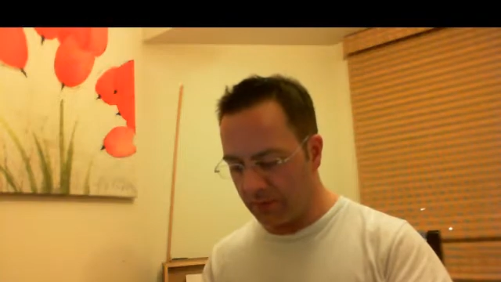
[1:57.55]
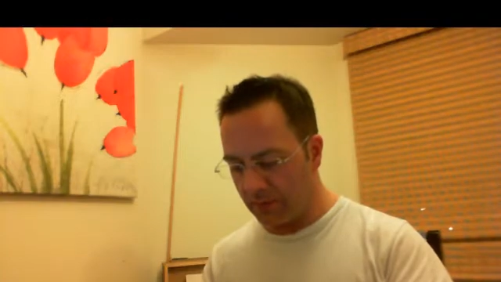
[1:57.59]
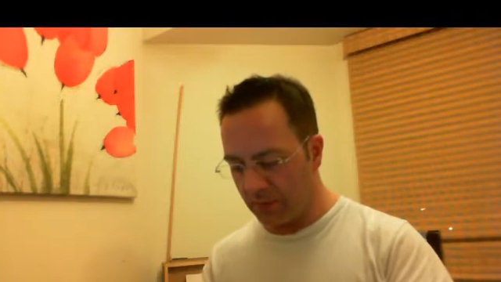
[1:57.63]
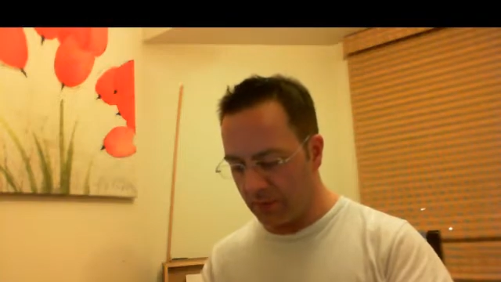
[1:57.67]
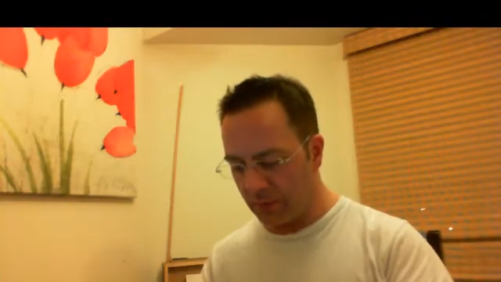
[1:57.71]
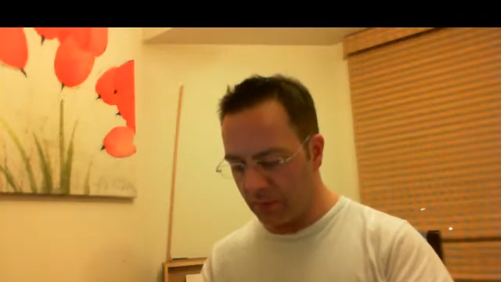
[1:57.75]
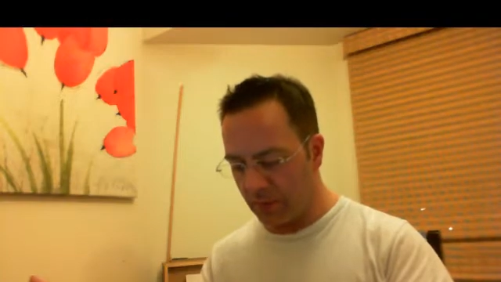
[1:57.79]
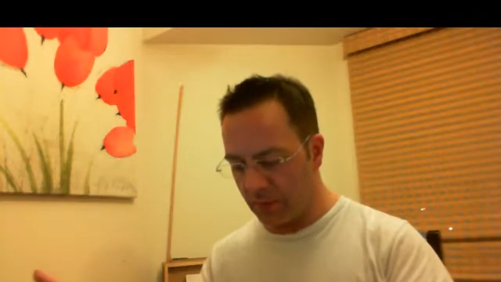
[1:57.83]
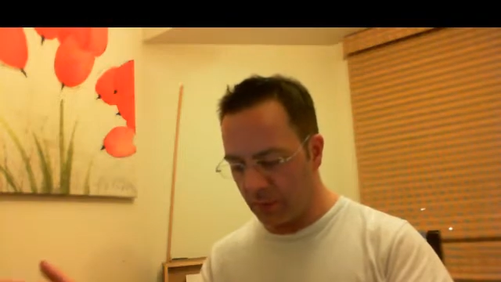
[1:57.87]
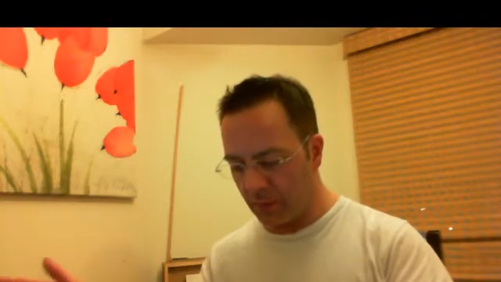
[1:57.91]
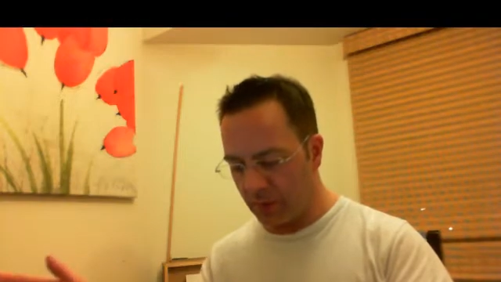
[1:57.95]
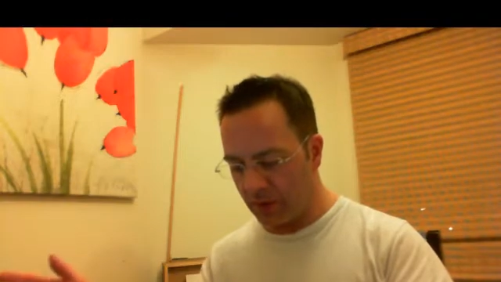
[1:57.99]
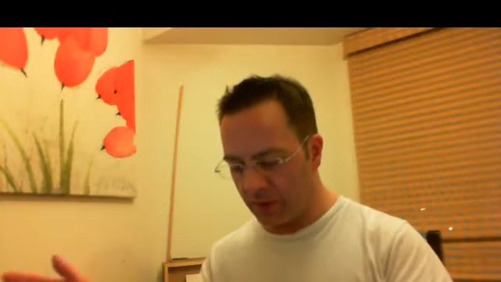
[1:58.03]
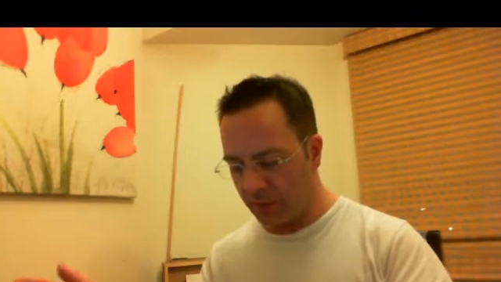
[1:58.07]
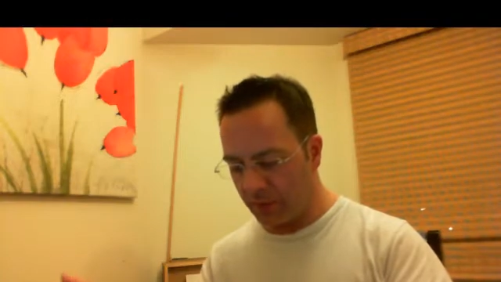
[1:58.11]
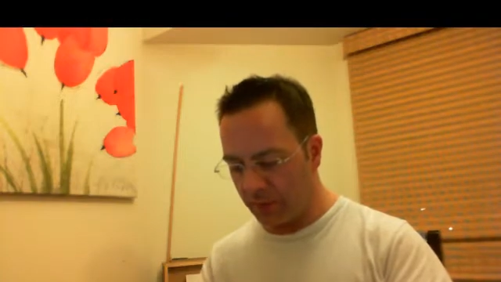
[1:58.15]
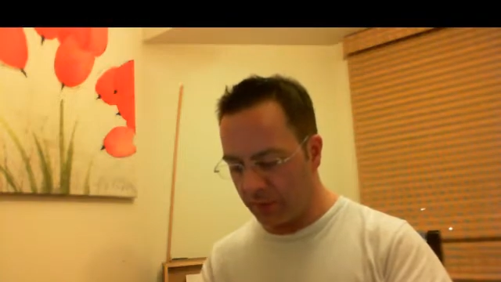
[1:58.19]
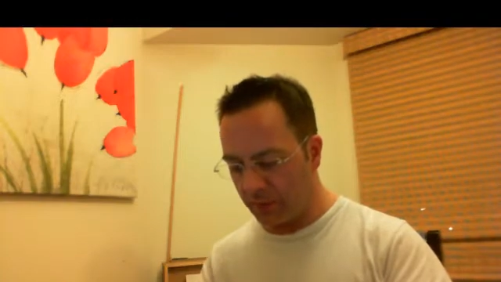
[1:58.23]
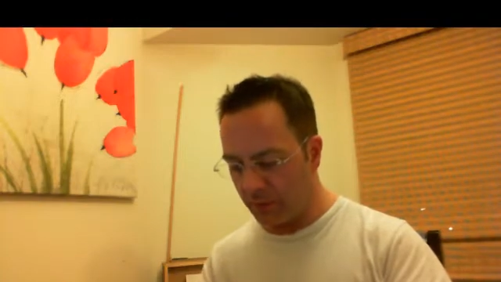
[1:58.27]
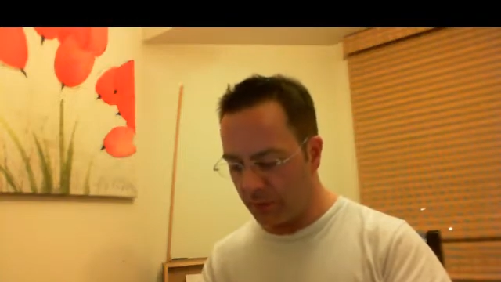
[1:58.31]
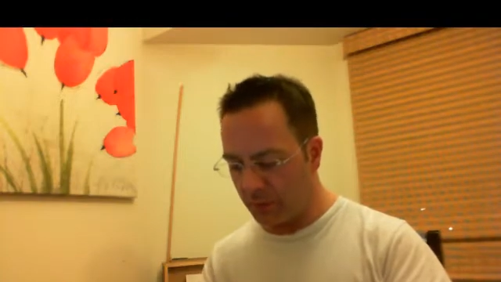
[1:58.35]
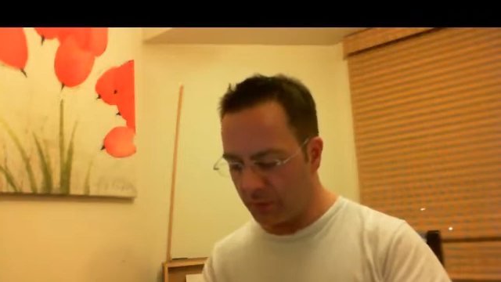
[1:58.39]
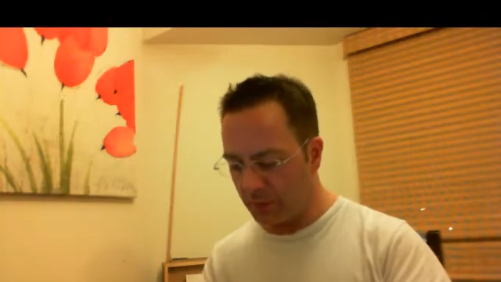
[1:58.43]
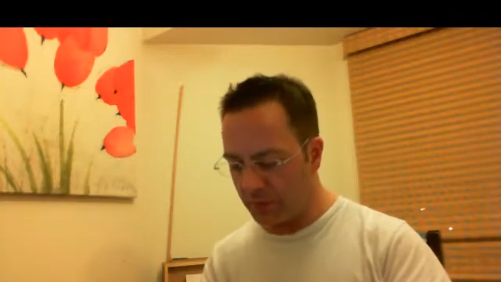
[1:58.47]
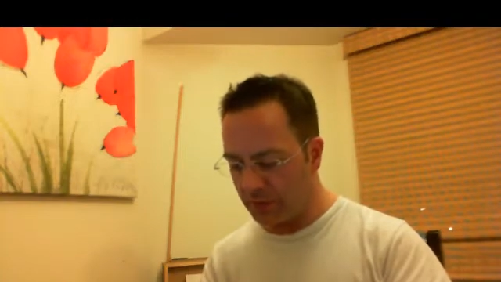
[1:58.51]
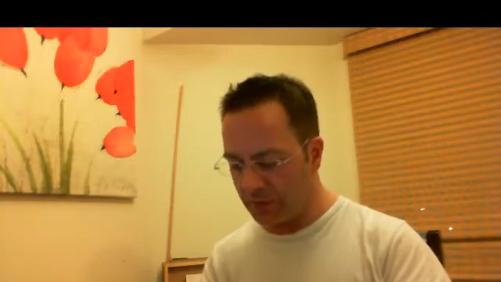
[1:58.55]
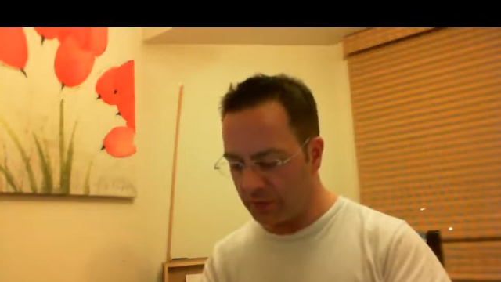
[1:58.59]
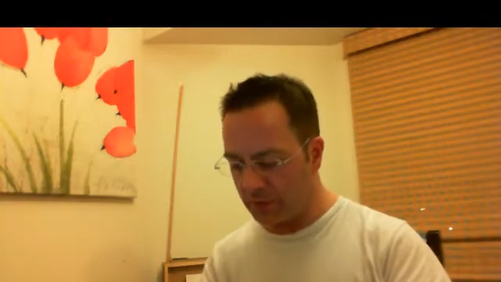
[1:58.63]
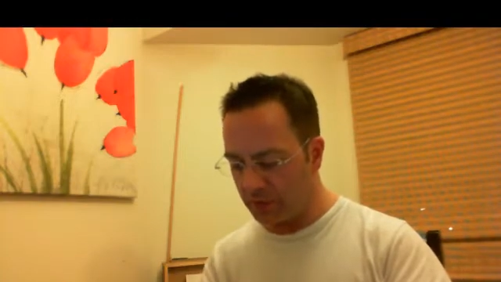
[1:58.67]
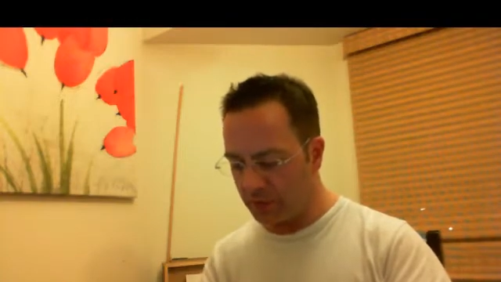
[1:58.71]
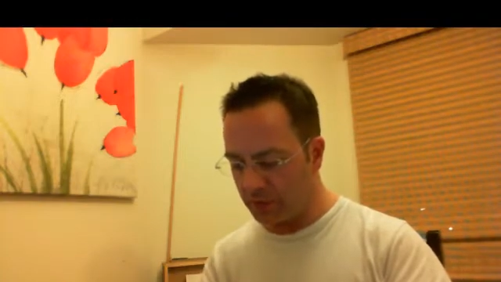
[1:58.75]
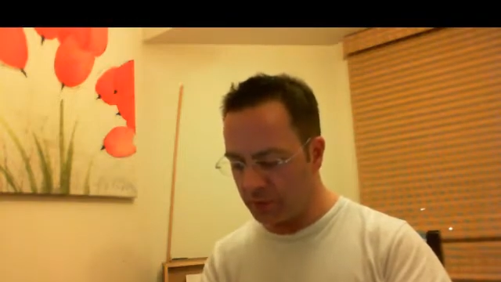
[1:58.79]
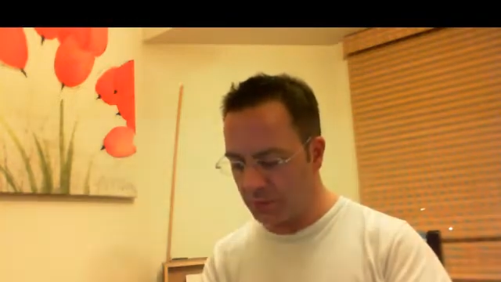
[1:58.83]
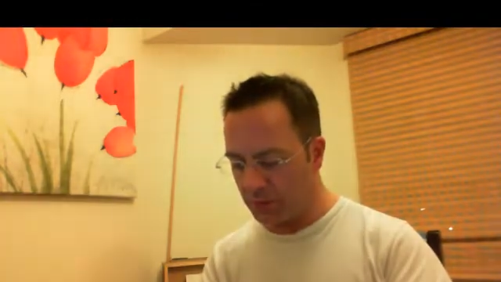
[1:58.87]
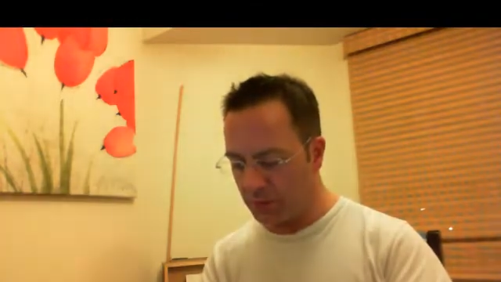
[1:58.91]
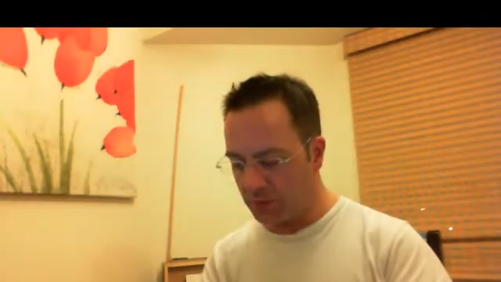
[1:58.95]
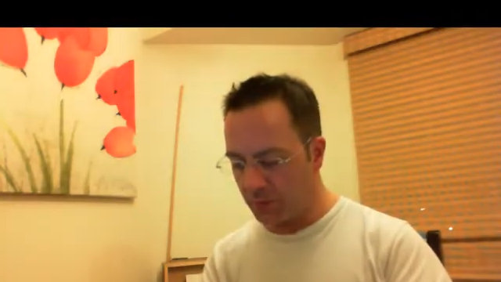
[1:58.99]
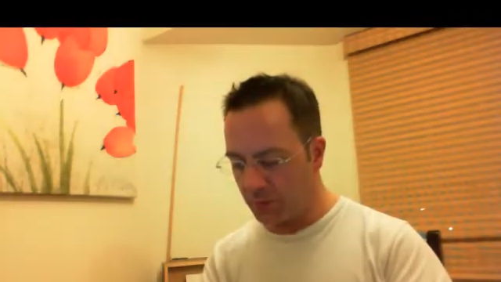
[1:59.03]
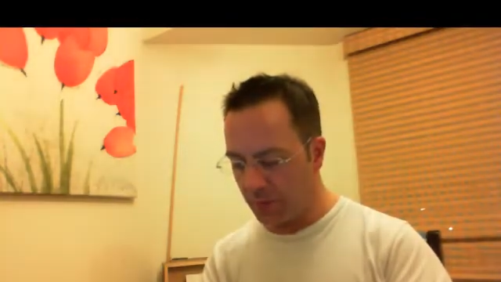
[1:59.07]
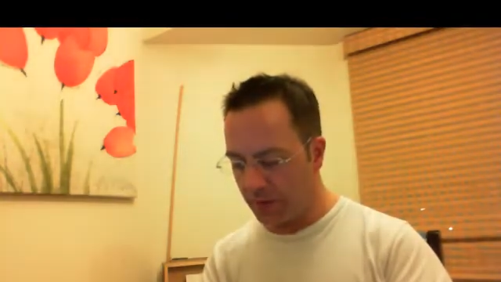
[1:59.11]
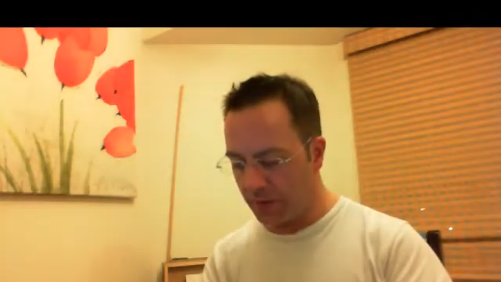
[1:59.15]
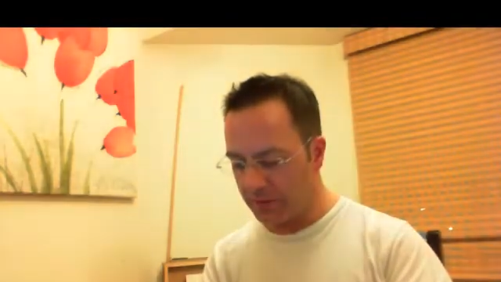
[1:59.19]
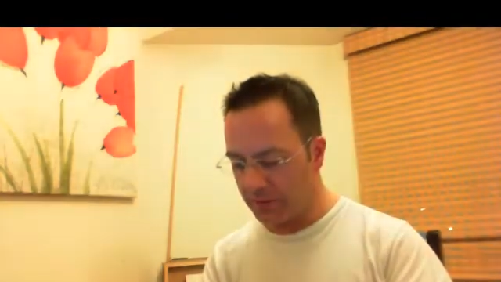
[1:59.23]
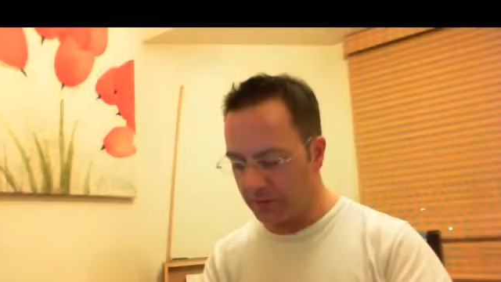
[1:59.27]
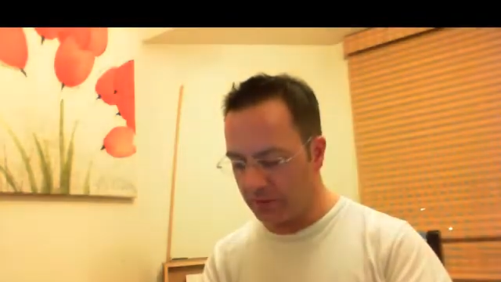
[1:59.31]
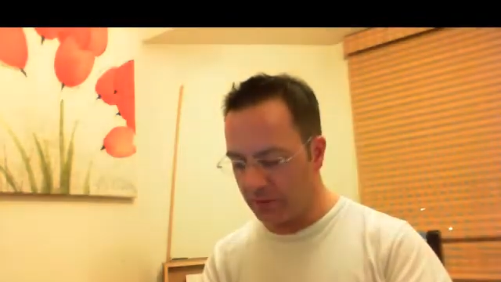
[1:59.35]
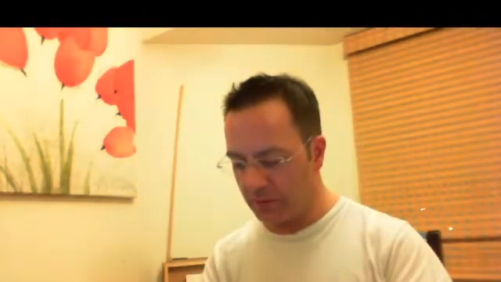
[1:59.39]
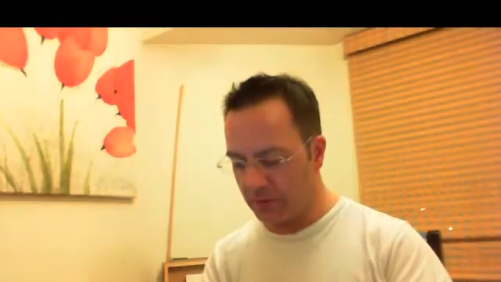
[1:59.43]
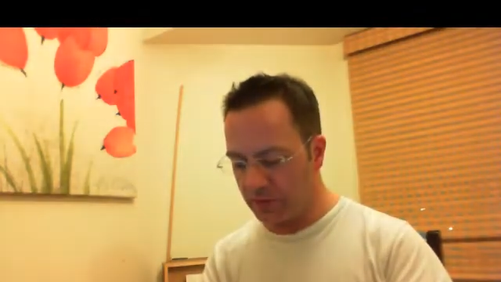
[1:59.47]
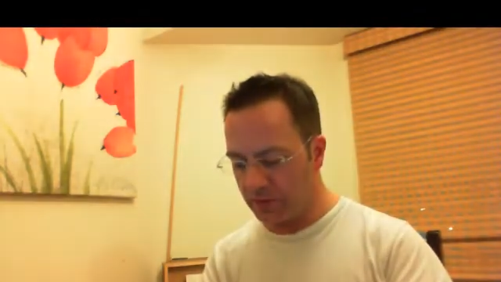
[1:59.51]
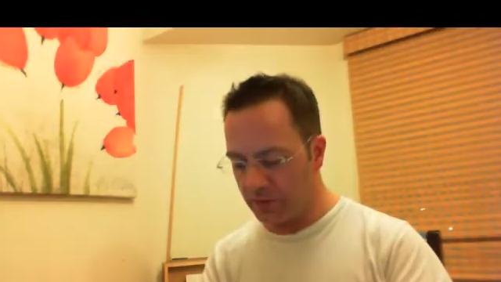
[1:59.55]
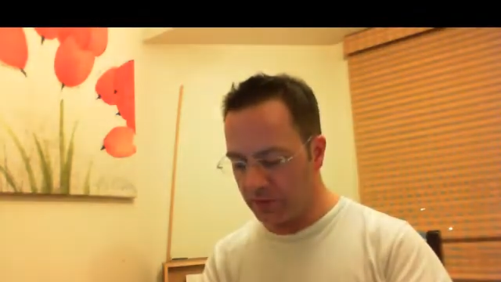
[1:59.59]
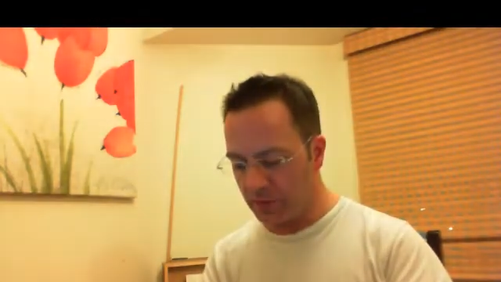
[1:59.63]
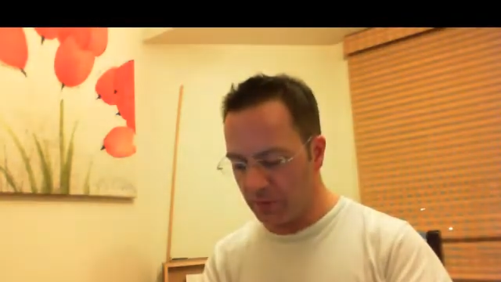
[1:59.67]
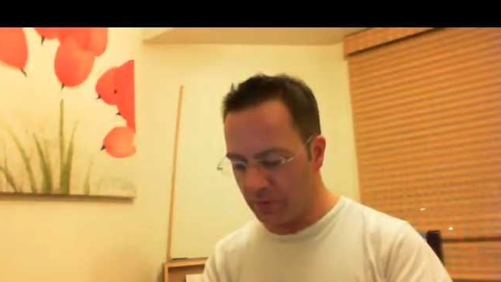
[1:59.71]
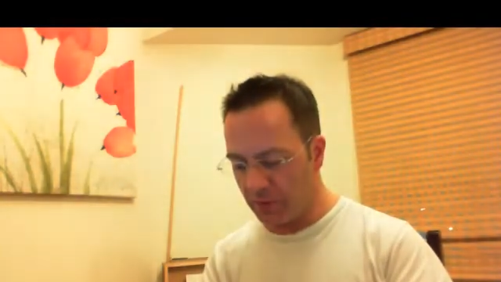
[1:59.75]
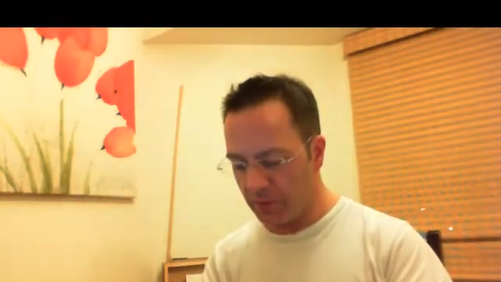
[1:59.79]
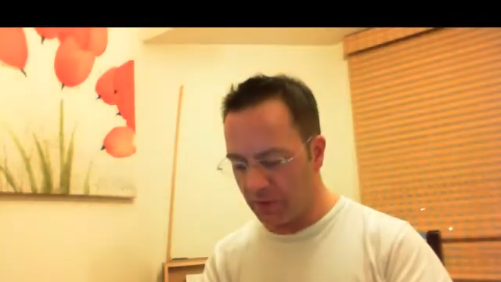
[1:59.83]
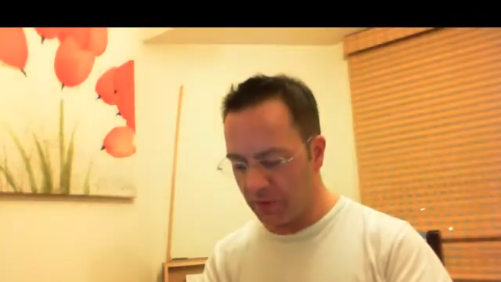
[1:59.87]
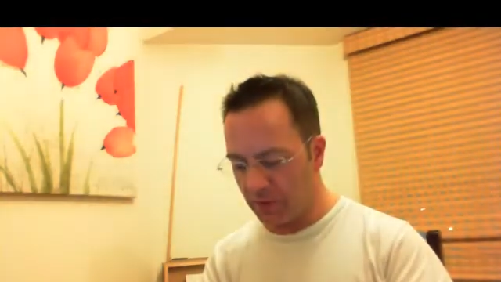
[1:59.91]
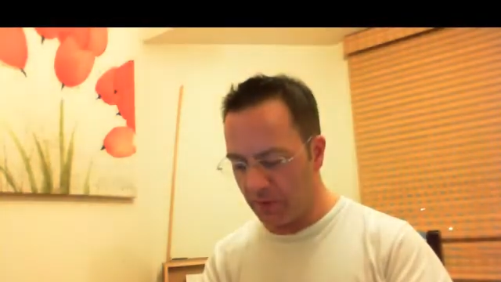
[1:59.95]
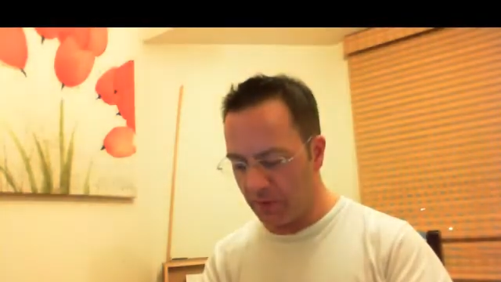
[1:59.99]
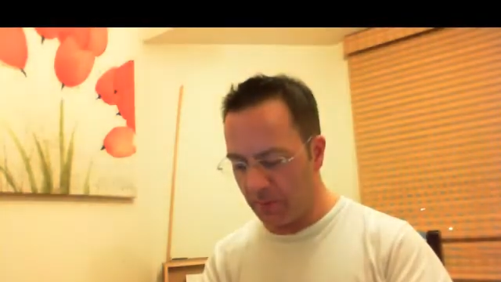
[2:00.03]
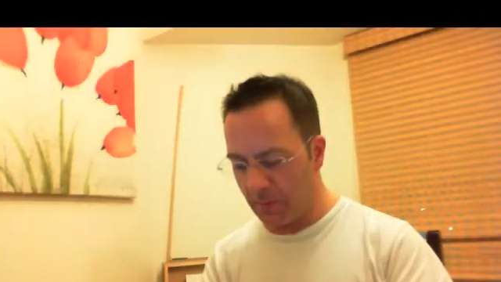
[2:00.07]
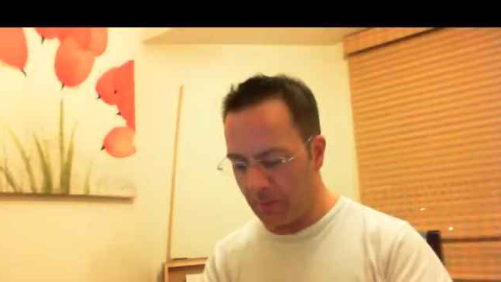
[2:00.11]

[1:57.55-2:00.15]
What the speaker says: 3 weeks before the resolution was passed. Of course they were.